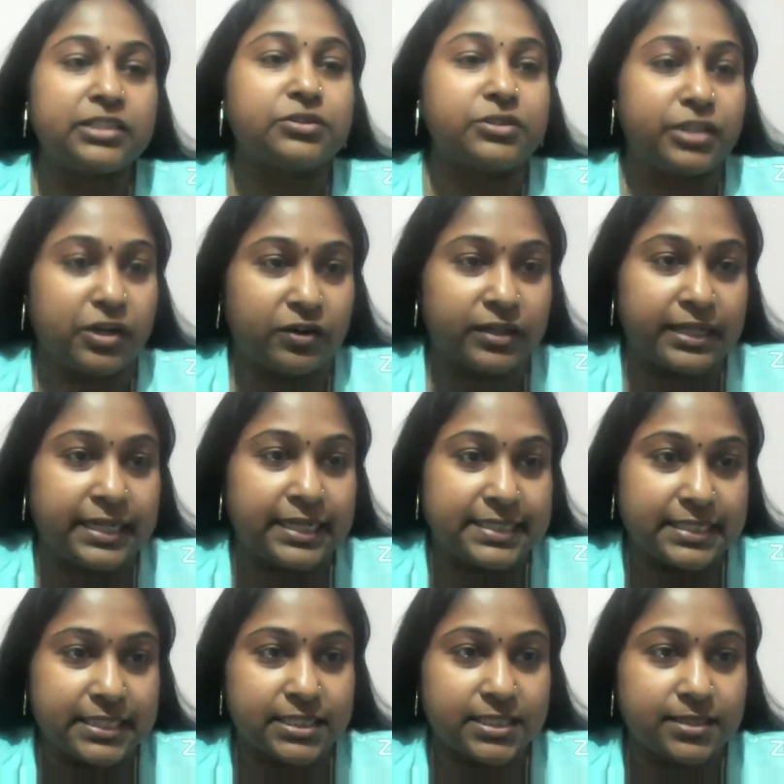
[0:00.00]
into the
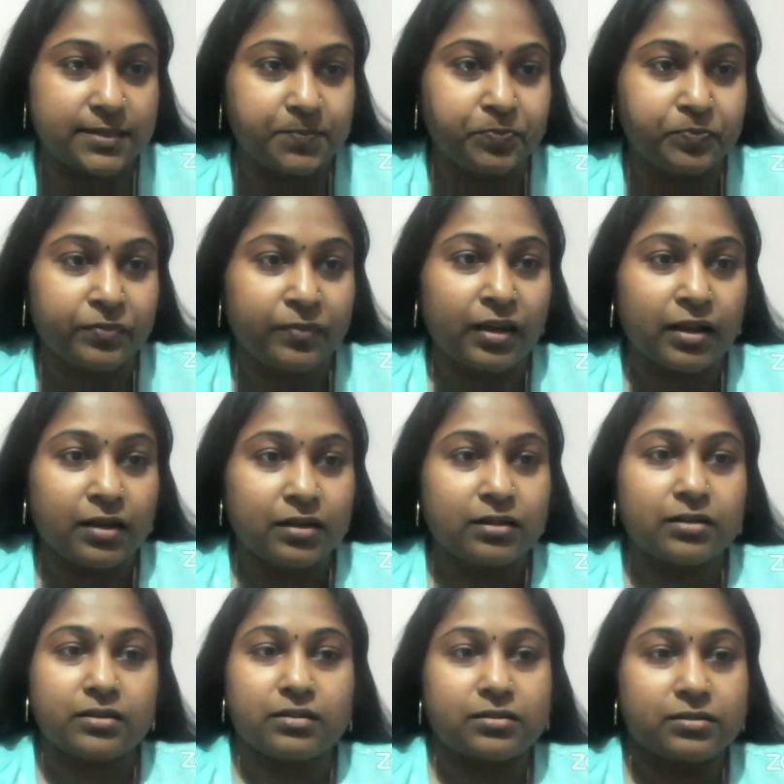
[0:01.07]
organization,
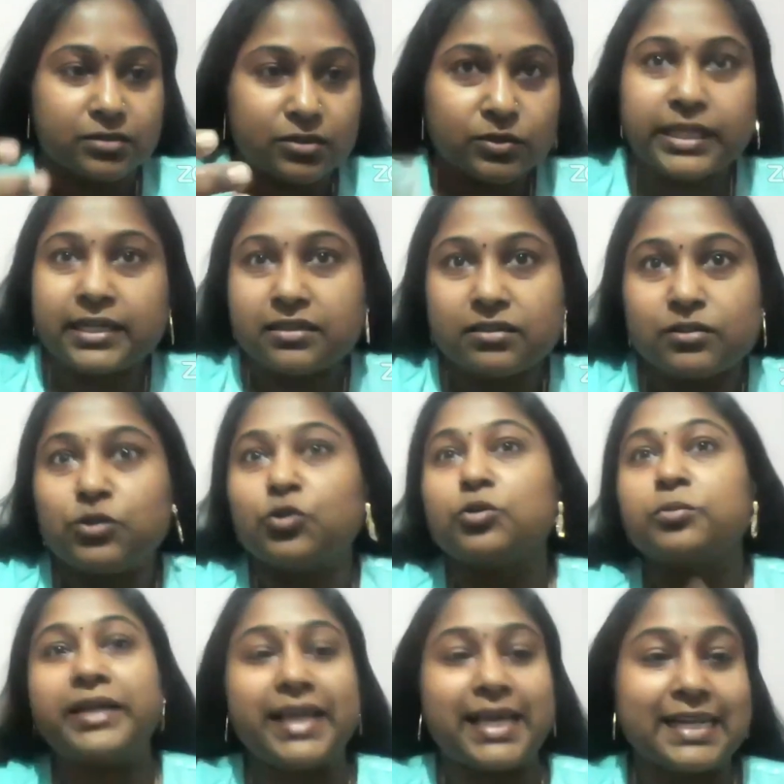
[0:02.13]
so that
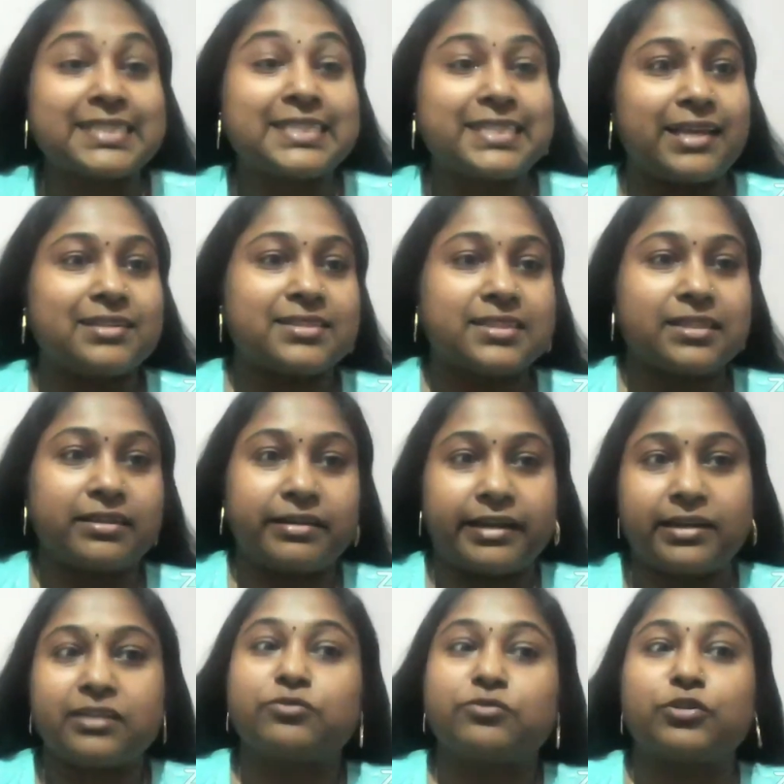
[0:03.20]
nobody else takes the
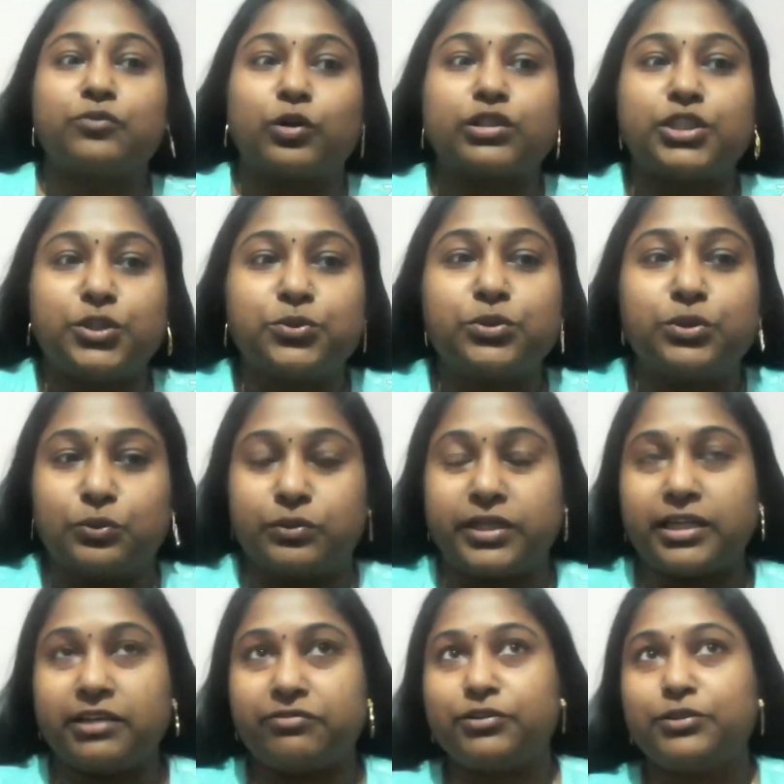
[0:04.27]
credit for what you do.
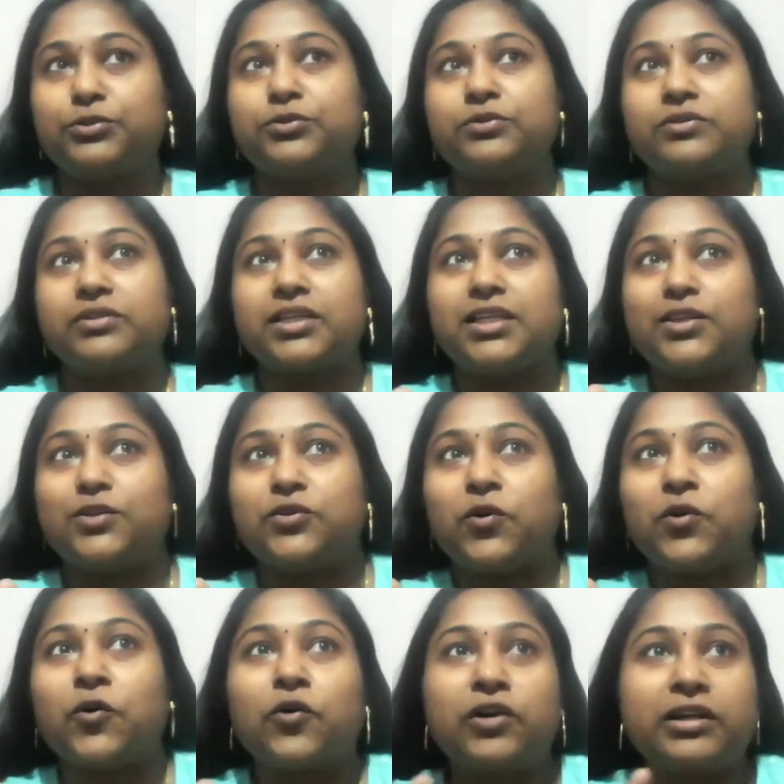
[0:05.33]
If you,
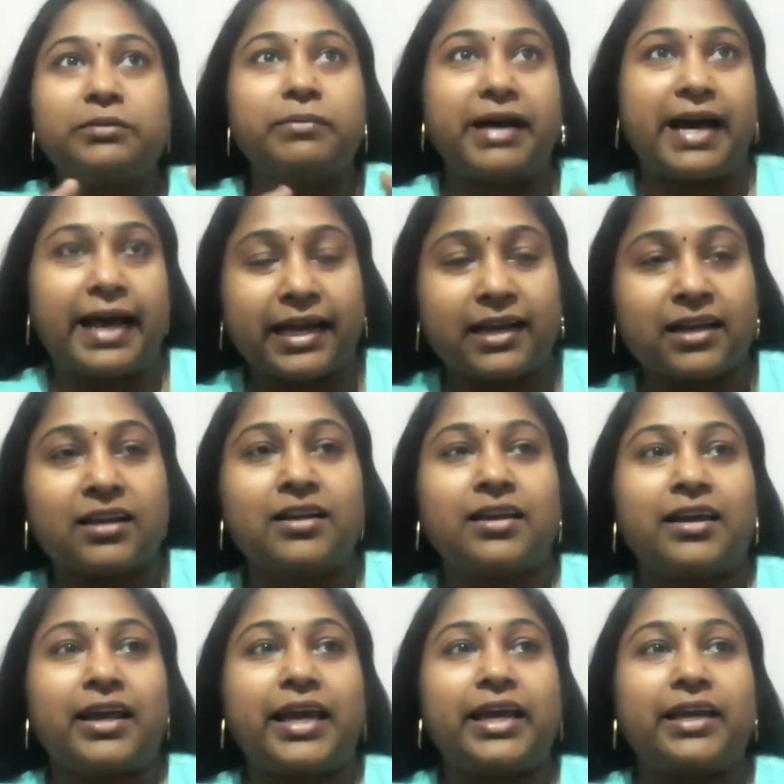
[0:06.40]
hold back
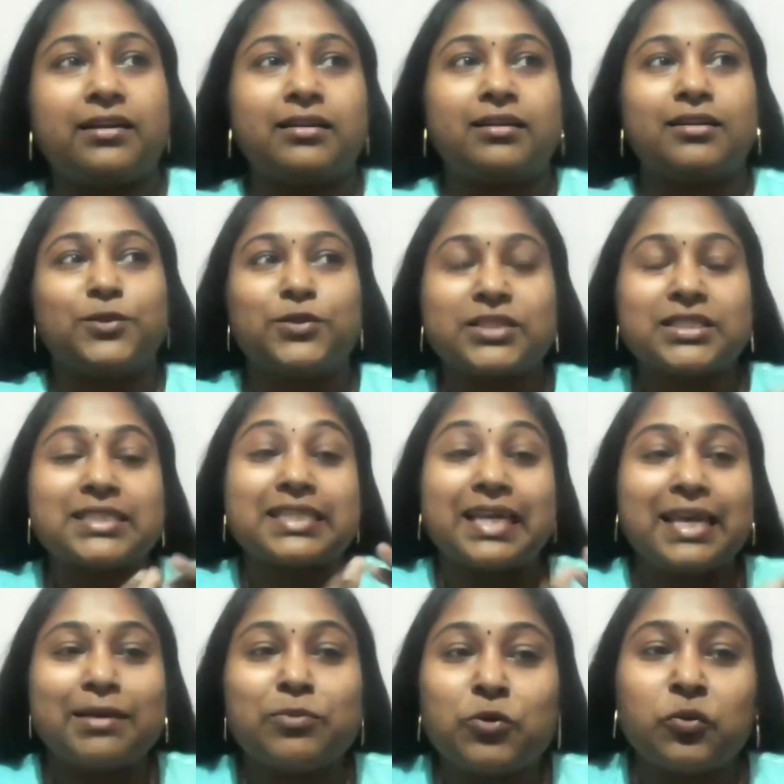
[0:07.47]
and you just
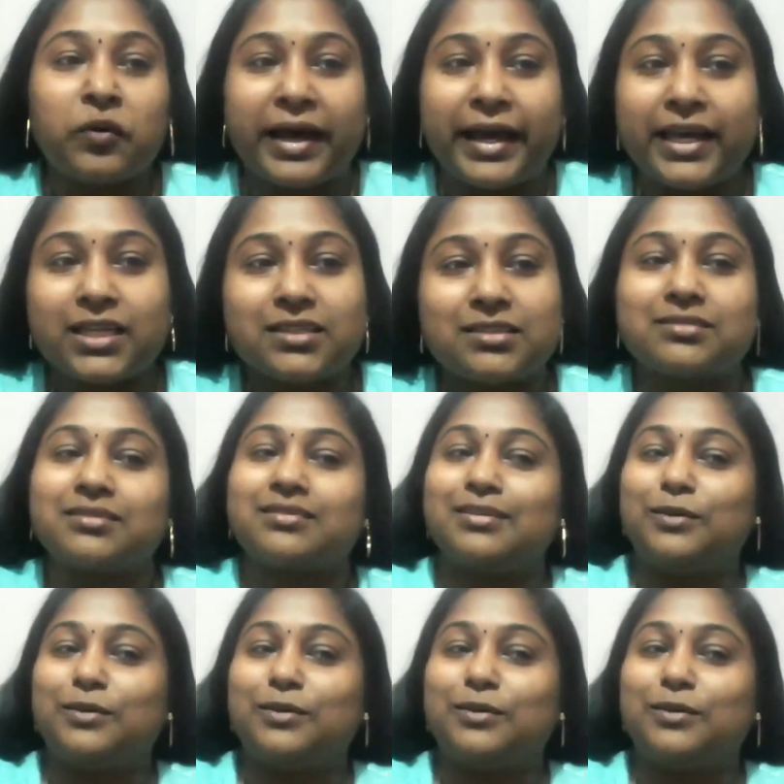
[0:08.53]
keep quiet,